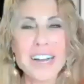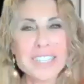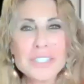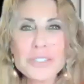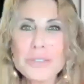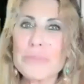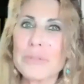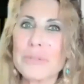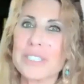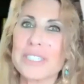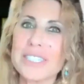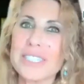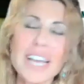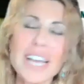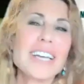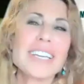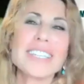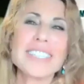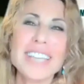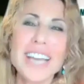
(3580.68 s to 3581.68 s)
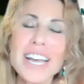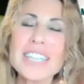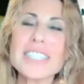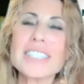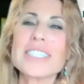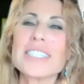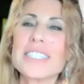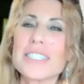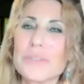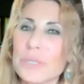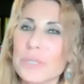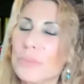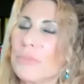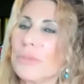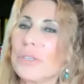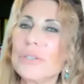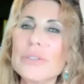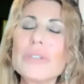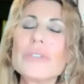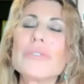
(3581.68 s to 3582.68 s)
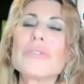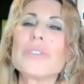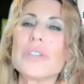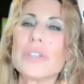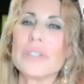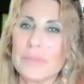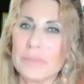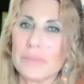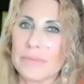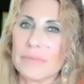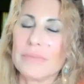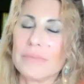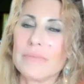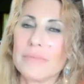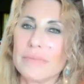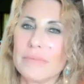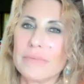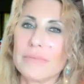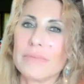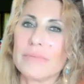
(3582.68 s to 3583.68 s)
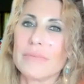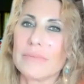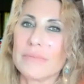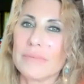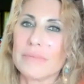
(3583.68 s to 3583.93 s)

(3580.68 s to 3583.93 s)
100%. Yes, it was beautiful. Mm-hmm.